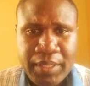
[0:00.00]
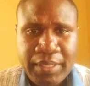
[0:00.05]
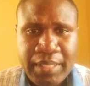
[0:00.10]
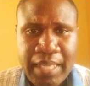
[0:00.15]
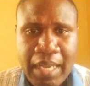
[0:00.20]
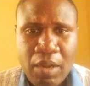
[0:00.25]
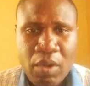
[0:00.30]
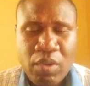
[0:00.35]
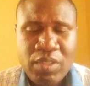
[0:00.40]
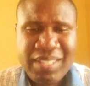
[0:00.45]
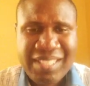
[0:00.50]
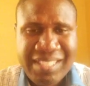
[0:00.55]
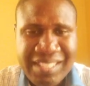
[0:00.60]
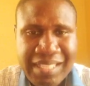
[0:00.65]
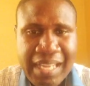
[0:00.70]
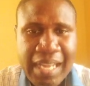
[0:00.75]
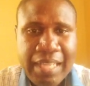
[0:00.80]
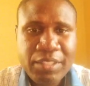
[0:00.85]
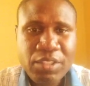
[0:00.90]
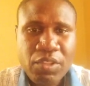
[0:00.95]
that
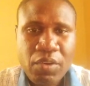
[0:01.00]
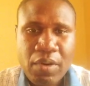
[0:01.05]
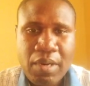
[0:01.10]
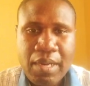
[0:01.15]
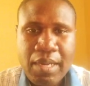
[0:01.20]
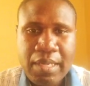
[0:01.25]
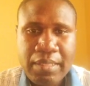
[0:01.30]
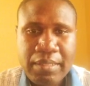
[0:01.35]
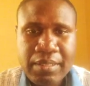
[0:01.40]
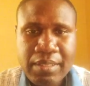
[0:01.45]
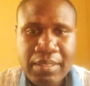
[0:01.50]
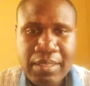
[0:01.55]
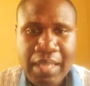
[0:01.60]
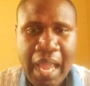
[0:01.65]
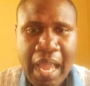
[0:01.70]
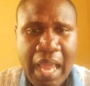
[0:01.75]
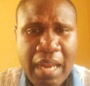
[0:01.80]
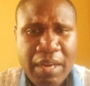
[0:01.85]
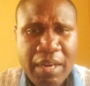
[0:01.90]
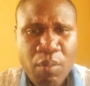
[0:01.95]
concern your hands
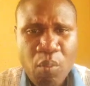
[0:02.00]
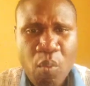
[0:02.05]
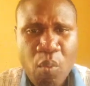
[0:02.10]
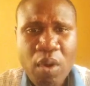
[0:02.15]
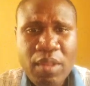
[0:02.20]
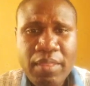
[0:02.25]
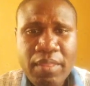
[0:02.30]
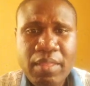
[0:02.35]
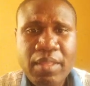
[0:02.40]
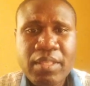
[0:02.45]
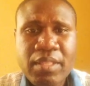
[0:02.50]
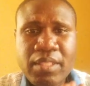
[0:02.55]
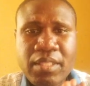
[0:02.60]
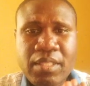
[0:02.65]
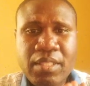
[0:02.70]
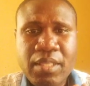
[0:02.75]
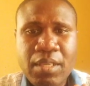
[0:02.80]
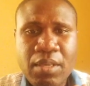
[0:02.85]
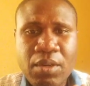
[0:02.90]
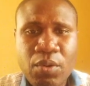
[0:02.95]
and what
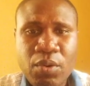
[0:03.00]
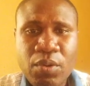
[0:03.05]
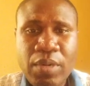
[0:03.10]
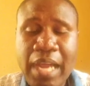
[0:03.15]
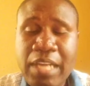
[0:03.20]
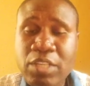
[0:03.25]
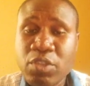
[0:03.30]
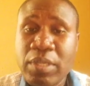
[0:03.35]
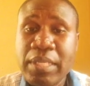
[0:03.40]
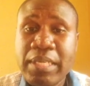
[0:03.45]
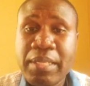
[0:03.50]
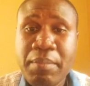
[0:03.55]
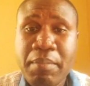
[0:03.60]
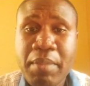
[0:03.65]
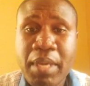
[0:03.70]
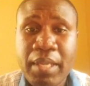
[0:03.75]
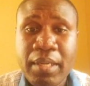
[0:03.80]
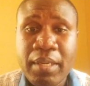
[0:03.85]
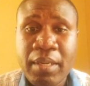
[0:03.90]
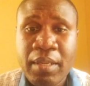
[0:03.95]
this could actually
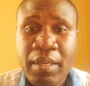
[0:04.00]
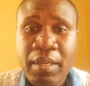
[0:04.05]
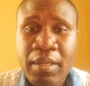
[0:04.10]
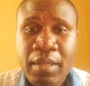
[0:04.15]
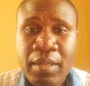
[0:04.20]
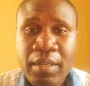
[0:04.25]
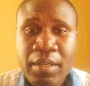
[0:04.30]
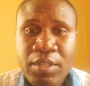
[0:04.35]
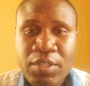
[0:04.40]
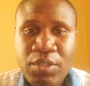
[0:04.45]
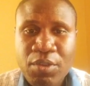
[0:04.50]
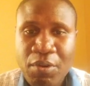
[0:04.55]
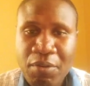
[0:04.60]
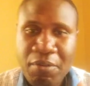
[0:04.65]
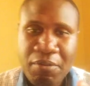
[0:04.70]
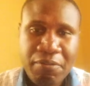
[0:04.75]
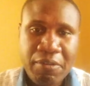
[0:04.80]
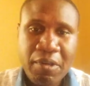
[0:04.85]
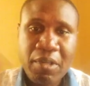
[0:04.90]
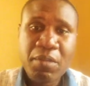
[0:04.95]
mean. So
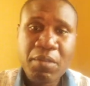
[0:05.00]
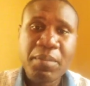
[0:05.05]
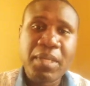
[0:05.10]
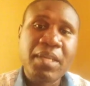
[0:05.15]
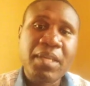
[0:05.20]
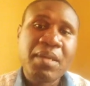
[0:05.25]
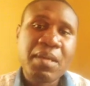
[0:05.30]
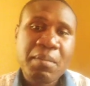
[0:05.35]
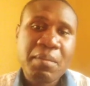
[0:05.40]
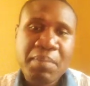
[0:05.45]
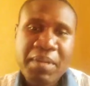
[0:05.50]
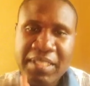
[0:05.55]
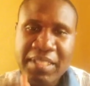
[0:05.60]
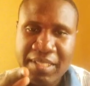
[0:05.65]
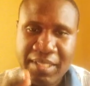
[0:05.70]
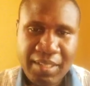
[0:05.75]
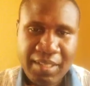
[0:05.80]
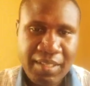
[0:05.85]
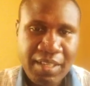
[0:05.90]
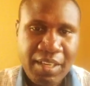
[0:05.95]
follow me.
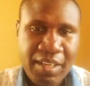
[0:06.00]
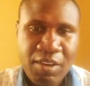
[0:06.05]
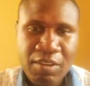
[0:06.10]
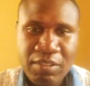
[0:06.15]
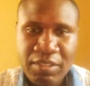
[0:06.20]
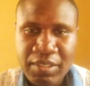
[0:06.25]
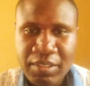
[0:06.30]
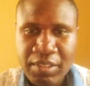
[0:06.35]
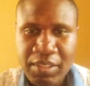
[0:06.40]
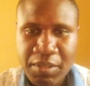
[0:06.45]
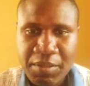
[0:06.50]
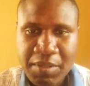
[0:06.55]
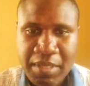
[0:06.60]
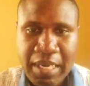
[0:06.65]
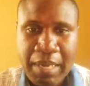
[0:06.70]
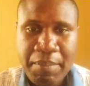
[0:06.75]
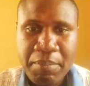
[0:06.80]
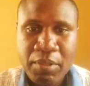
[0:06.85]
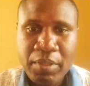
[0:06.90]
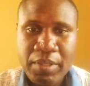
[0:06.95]
Please click on the
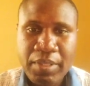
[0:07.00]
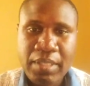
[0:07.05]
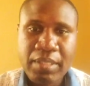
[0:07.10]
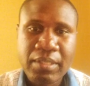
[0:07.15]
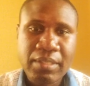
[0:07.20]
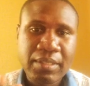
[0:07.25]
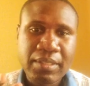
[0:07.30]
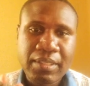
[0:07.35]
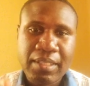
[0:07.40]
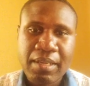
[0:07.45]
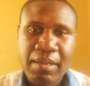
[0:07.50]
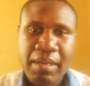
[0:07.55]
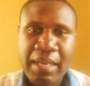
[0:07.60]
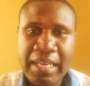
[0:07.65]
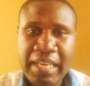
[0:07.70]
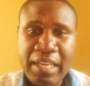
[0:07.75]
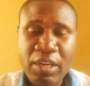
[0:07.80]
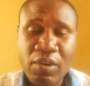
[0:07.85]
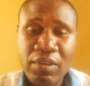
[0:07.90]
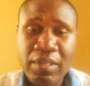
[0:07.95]
subscribe button,
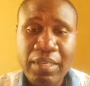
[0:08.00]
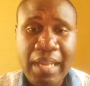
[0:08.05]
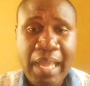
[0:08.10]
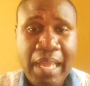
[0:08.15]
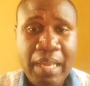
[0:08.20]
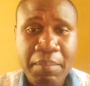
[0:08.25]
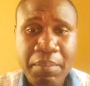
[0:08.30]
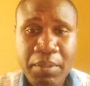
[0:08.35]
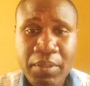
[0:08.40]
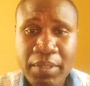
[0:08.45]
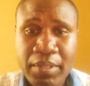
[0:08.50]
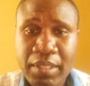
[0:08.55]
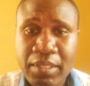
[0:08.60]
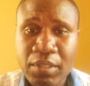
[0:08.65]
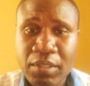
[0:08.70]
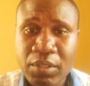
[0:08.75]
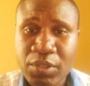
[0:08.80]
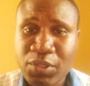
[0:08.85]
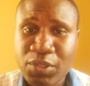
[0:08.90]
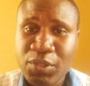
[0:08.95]
click on like
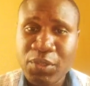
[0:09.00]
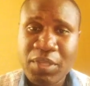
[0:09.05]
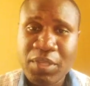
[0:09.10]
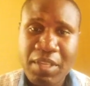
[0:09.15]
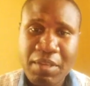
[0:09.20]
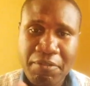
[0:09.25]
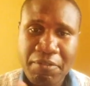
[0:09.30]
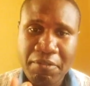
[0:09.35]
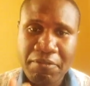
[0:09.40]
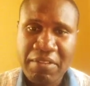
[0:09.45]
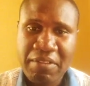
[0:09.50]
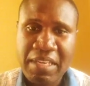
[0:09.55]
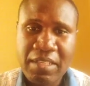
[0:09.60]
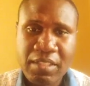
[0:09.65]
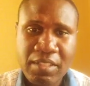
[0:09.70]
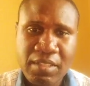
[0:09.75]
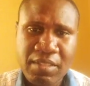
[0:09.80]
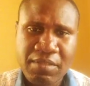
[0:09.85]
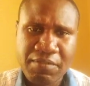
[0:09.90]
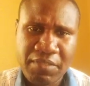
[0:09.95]
button also if you find
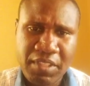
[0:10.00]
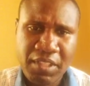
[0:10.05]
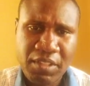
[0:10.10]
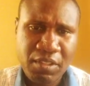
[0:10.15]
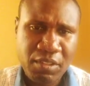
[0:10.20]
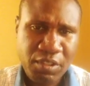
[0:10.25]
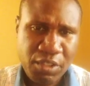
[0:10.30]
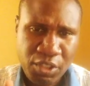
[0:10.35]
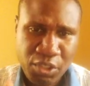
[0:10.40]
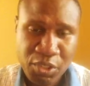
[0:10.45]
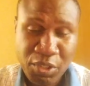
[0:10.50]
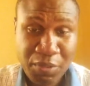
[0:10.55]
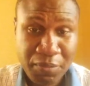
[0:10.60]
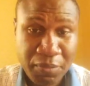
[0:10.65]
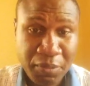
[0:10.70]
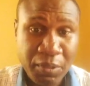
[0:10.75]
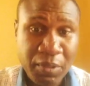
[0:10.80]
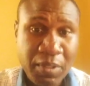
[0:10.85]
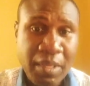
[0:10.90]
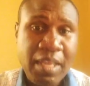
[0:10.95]
this video
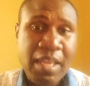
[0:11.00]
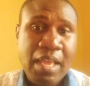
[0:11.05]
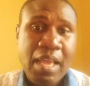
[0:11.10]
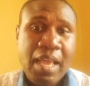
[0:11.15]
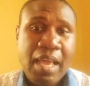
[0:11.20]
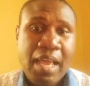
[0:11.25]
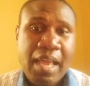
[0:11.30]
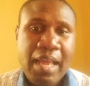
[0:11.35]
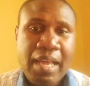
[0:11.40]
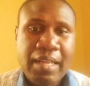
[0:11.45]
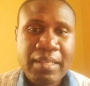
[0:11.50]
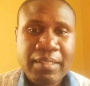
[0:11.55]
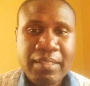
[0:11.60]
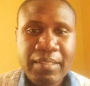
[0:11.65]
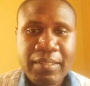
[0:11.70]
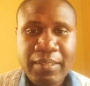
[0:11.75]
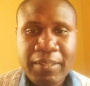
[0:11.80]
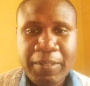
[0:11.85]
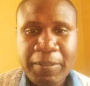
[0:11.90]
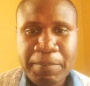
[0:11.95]
useful, and
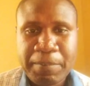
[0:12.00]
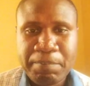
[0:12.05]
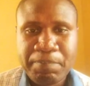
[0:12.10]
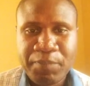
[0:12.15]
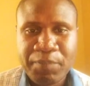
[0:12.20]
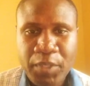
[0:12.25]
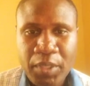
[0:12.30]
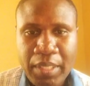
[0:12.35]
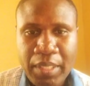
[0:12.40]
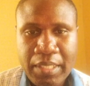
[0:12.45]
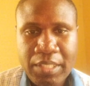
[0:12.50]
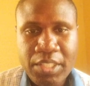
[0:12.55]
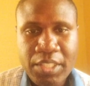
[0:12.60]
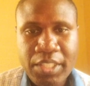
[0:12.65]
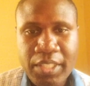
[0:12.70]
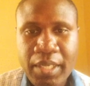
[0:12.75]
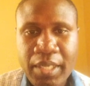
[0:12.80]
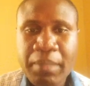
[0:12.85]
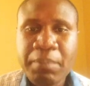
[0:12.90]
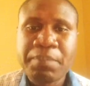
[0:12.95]
you can
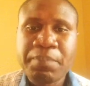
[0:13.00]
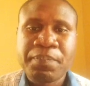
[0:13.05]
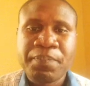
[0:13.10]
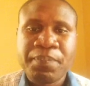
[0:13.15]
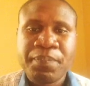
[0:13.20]
share.